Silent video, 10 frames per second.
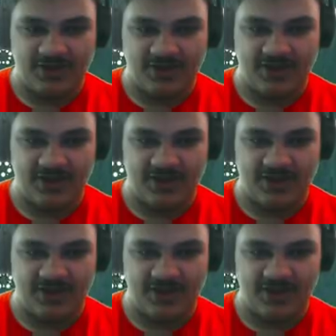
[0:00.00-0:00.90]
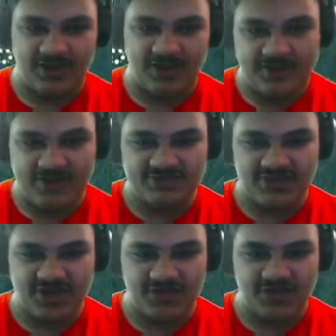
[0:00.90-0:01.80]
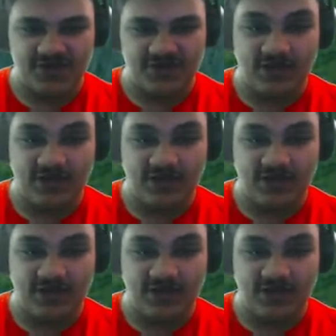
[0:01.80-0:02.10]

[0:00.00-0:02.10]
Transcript: Ha ha ha. Thanks, Saria.